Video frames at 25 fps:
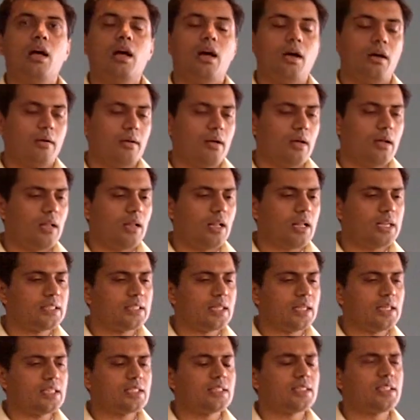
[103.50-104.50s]
Uh, let's
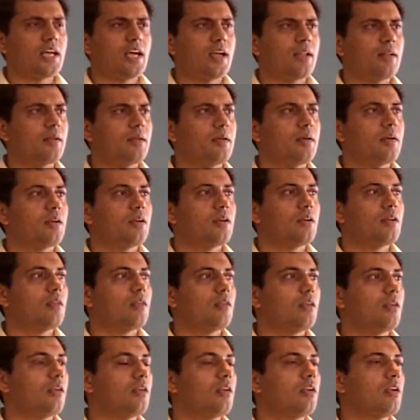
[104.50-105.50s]
understand.
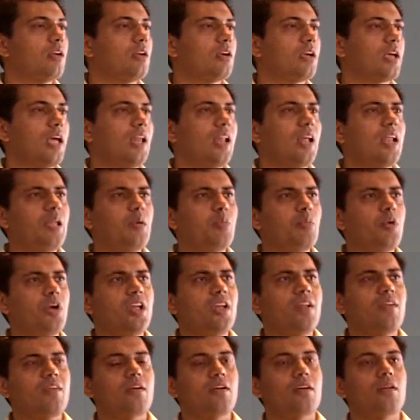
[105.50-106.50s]
Can
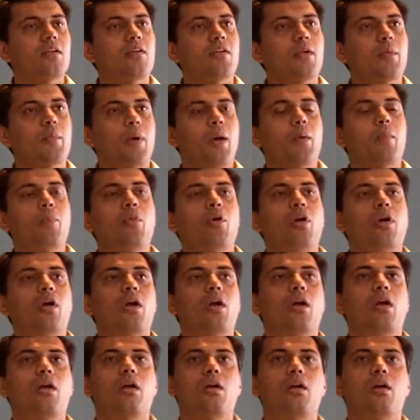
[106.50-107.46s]
anybody remember,